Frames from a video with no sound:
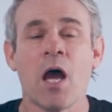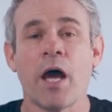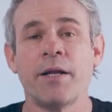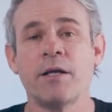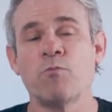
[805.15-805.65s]

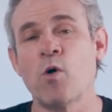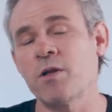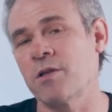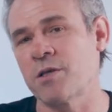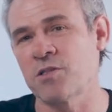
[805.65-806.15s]
And then one
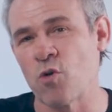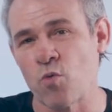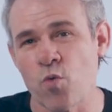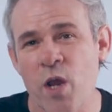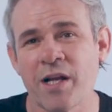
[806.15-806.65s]
of the things that
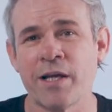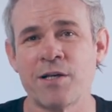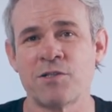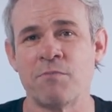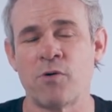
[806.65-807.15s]
really
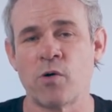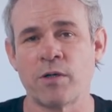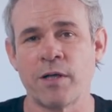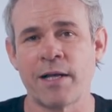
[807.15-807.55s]
is important,